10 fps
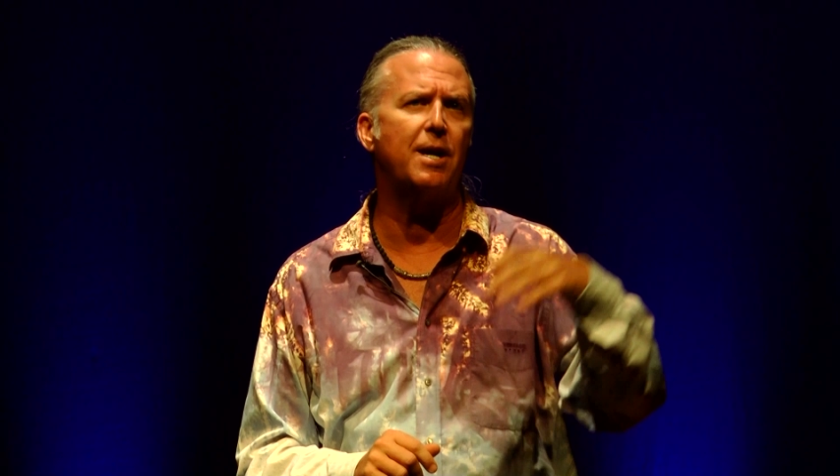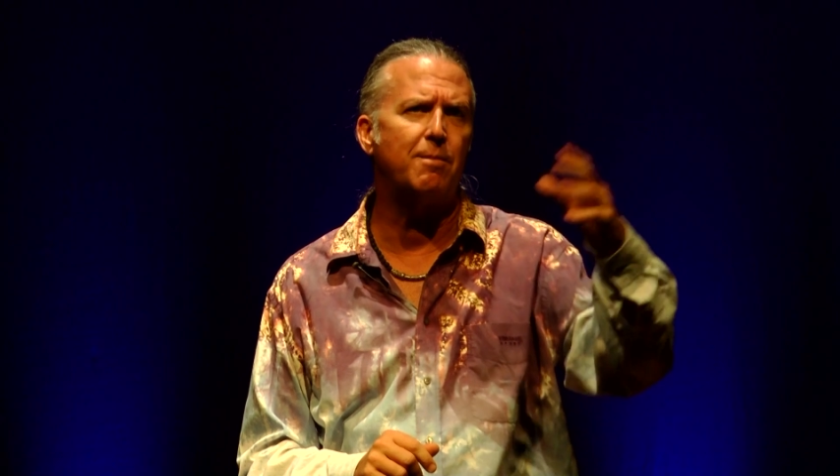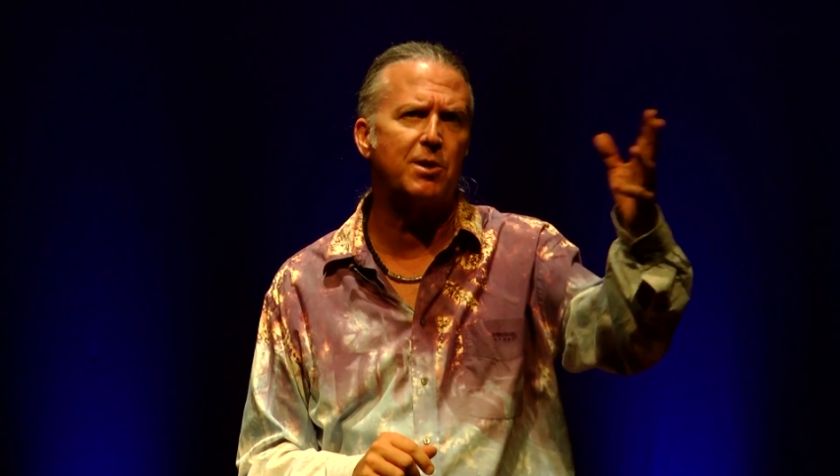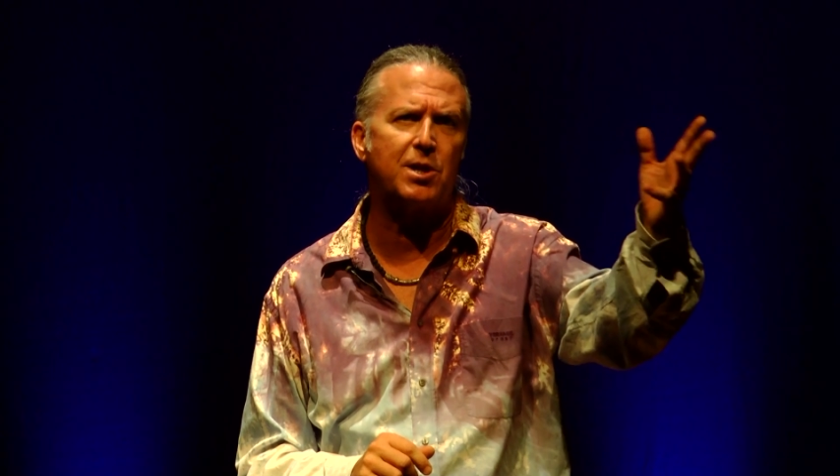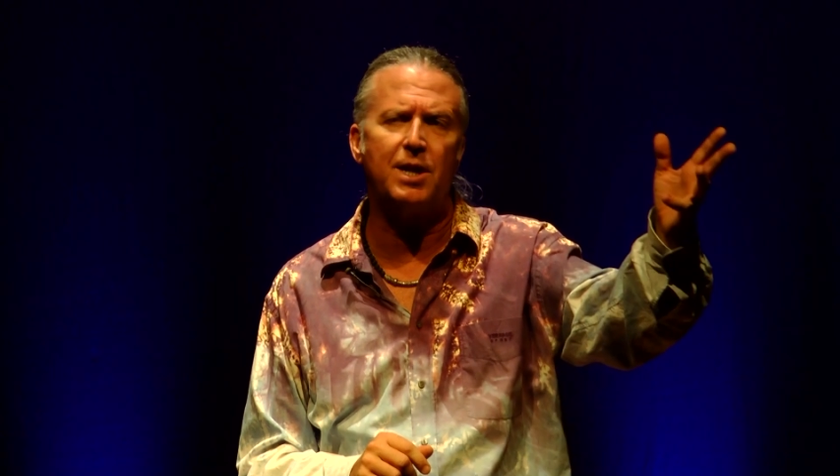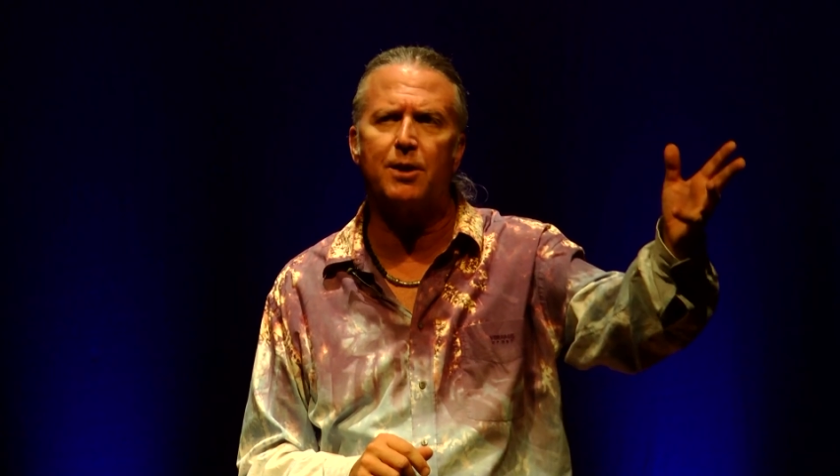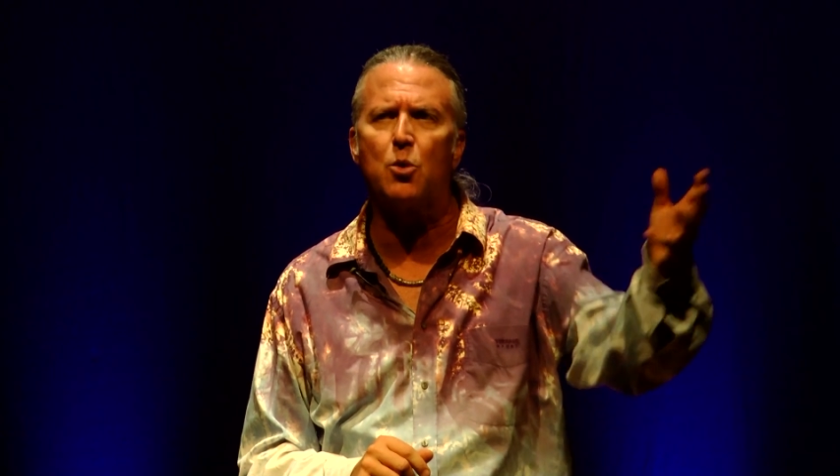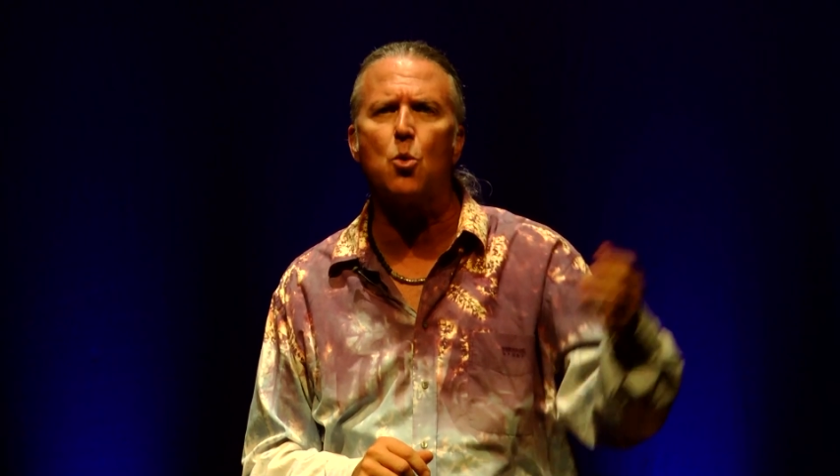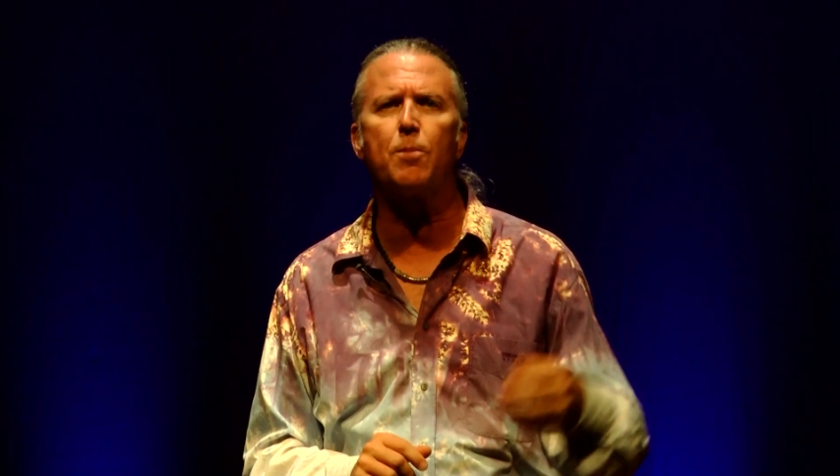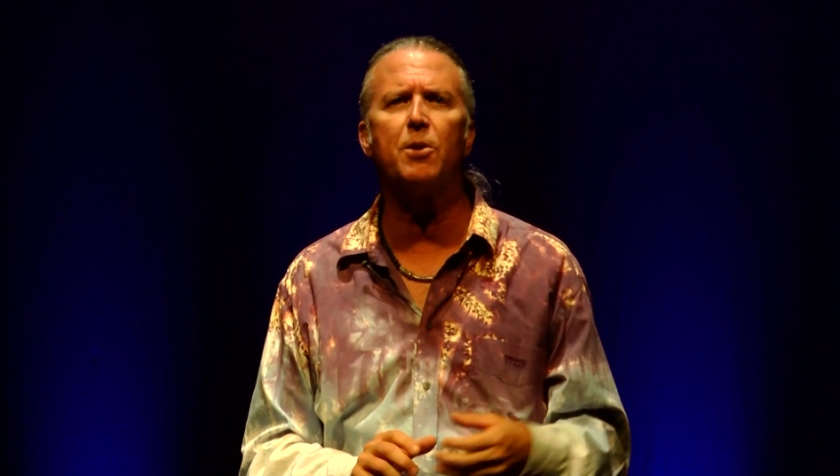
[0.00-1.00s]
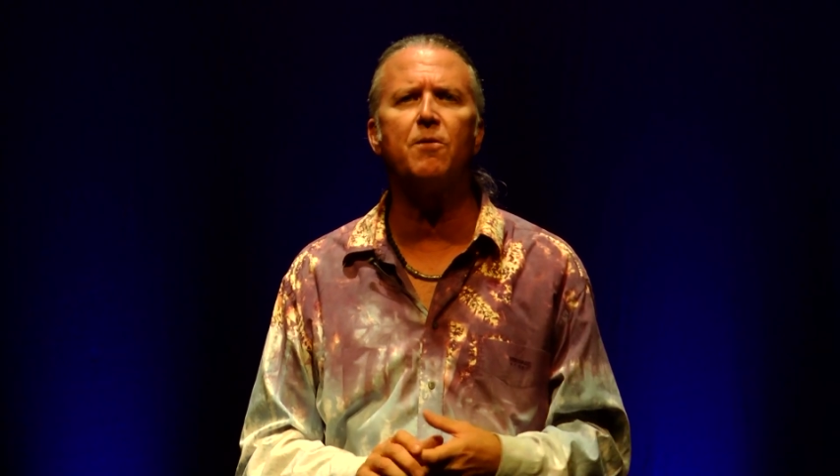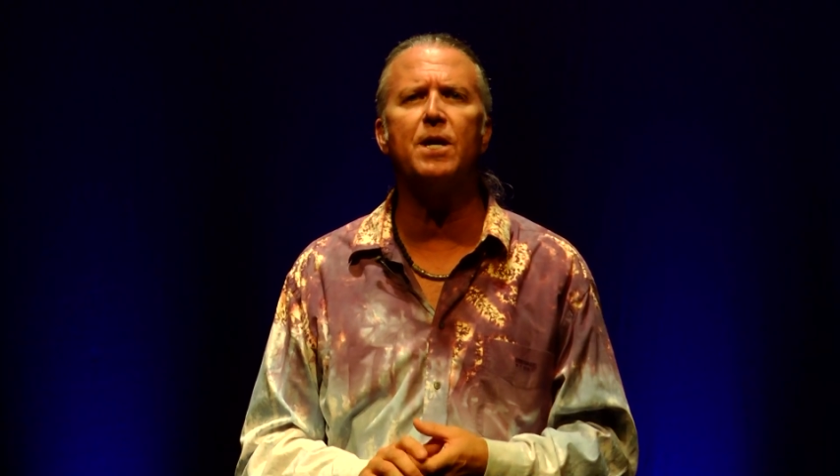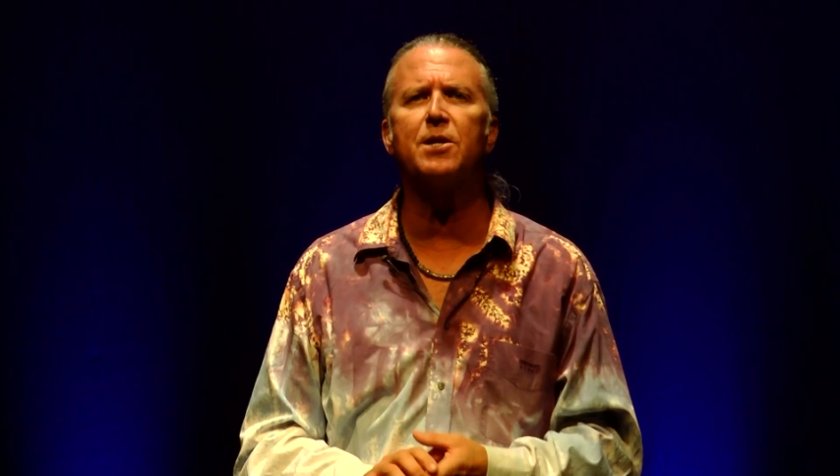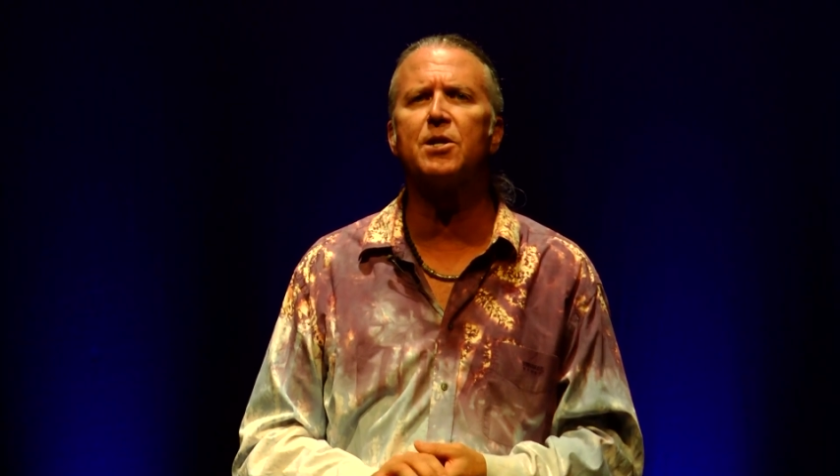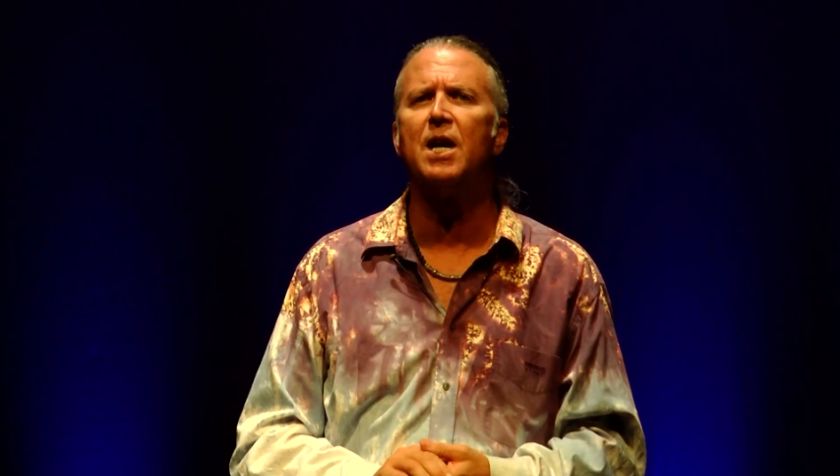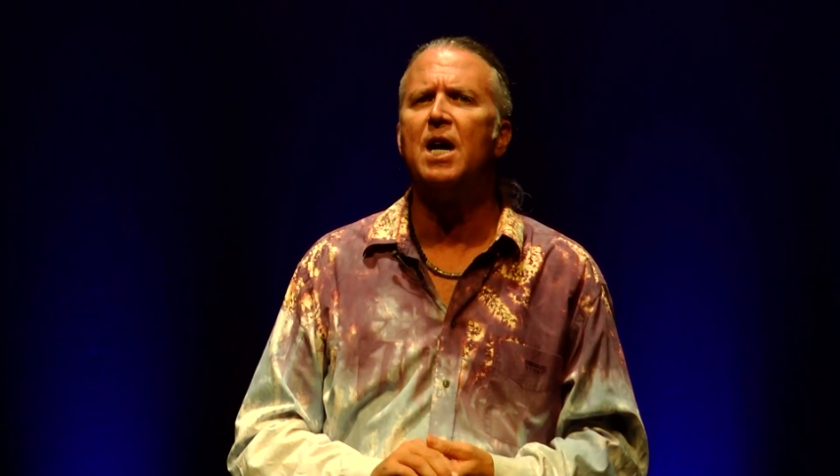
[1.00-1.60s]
emceeing corporate events,